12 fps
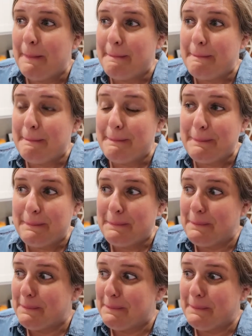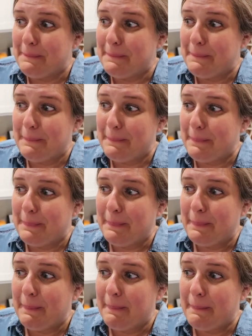[no speech]